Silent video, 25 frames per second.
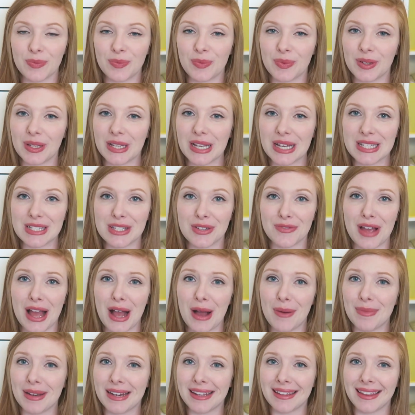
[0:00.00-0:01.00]
because of
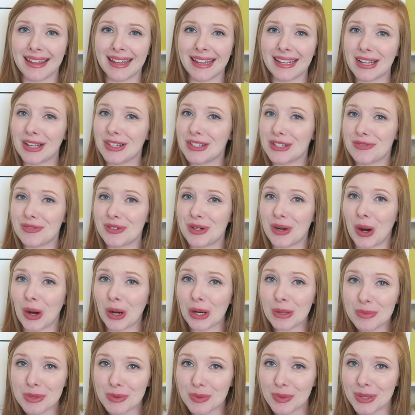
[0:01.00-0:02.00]
how many like different
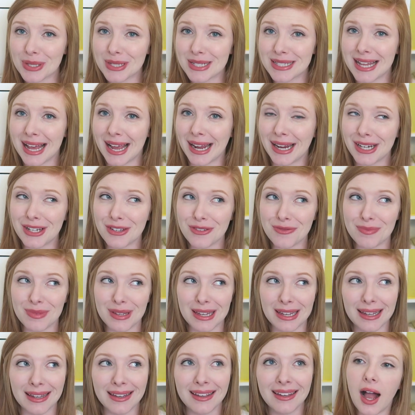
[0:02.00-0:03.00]
arms were inside of
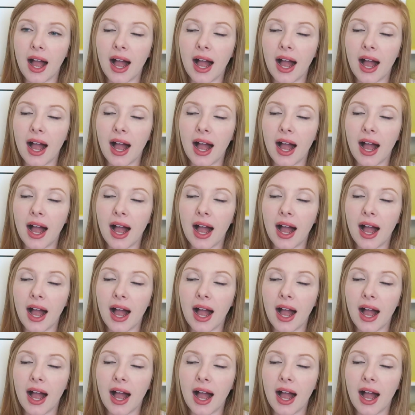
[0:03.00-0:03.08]
me.